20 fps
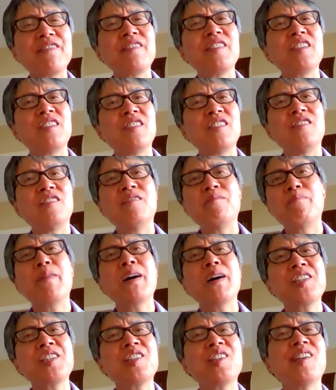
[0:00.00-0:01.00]

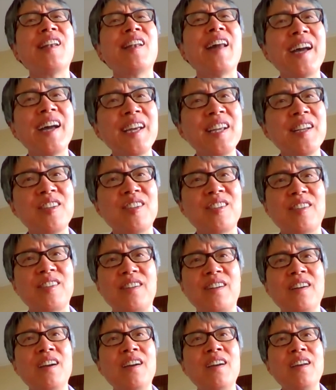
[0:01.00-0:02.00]
much
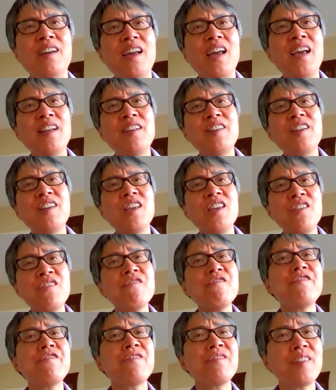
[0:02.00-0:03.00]
lighter and
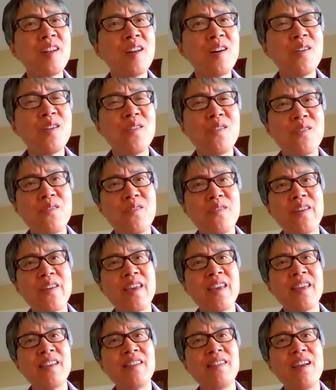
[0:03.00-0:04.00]
in flow
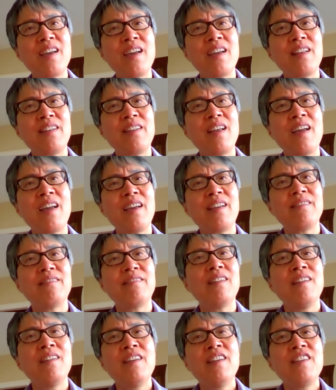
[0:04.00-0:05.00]

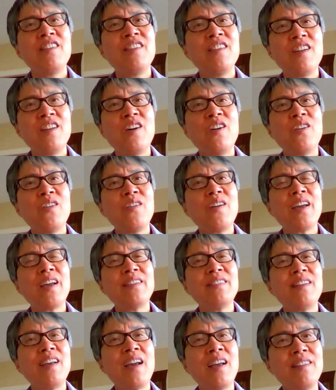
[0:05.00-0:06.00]
and
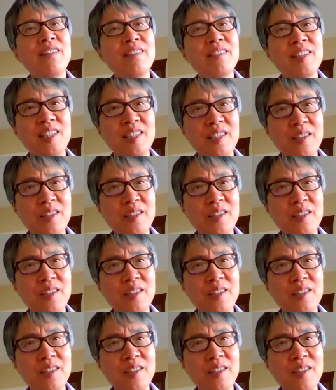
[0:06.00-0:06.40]
in